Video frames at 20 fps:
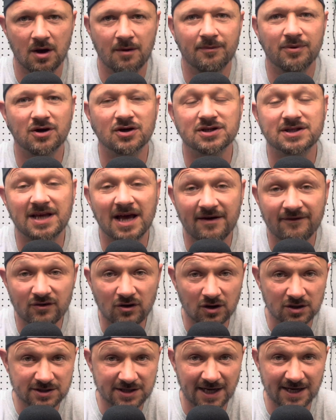because they've
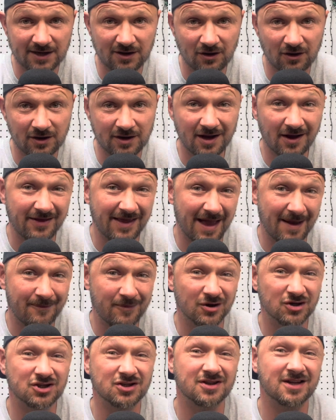got a deadline and they're
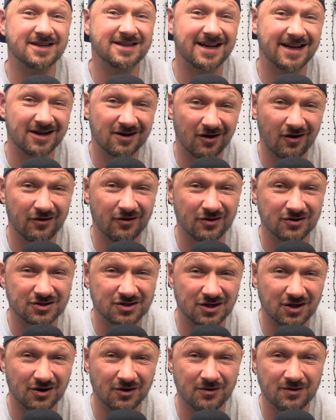pushing the deadline
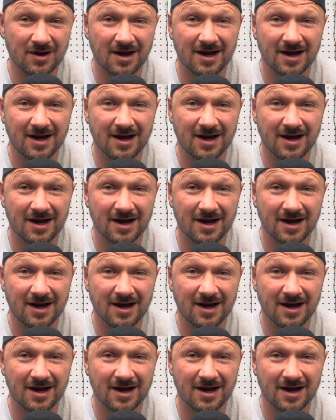onto you.